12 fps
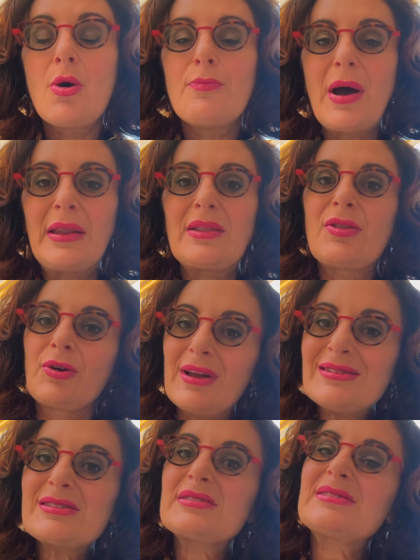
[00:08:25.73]
but there
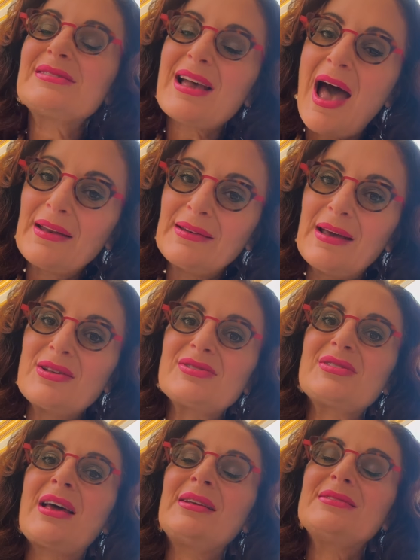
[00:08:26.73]
is a
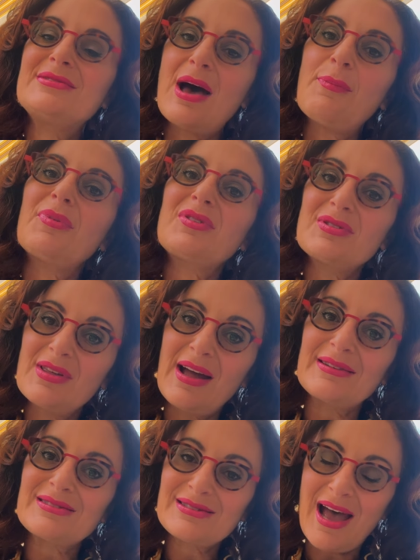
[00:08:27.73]
sadness and a depth to
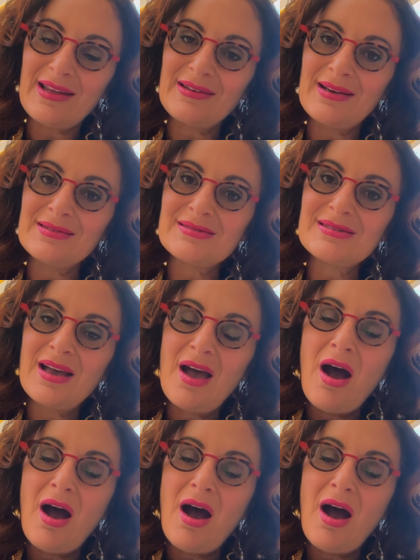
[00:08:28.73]
that sadness